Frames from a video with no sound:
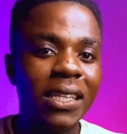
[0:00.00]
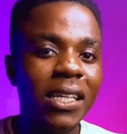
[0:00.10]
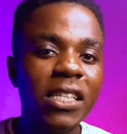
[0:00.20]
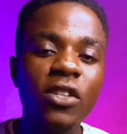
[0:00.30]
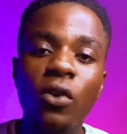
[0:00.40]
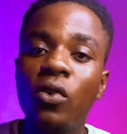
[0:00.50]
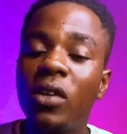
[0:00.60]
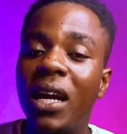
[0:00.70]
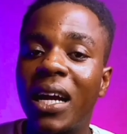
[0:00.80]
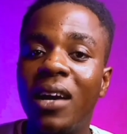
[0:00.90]
Deleting your
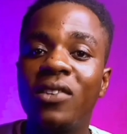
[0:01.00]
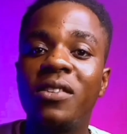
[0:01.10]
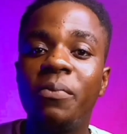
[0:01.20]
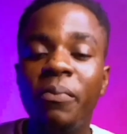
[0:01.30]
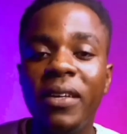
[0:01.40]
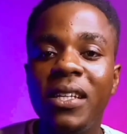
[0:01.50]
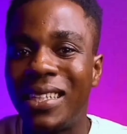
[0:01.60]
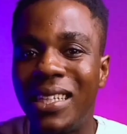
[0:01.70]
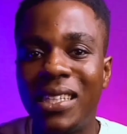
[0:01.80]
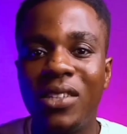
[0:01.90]
Google account
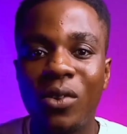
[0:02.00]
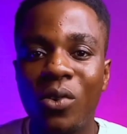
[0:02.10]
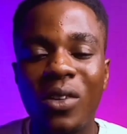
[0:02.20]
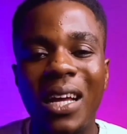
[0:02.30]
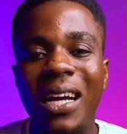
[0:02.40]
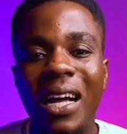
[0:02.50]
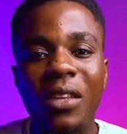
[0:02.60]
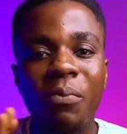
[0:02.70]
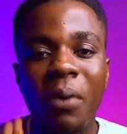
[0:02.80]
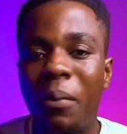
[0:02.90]
means deleting your Google
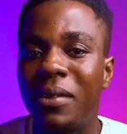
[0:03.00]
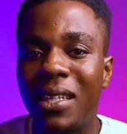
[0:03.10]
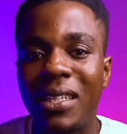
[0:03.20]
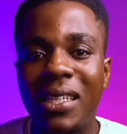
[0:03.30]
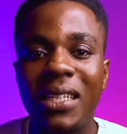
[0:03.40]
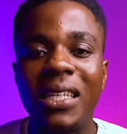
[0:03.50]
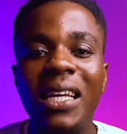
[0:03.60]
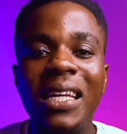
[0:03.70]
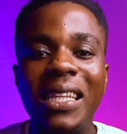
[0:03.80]
account permanently.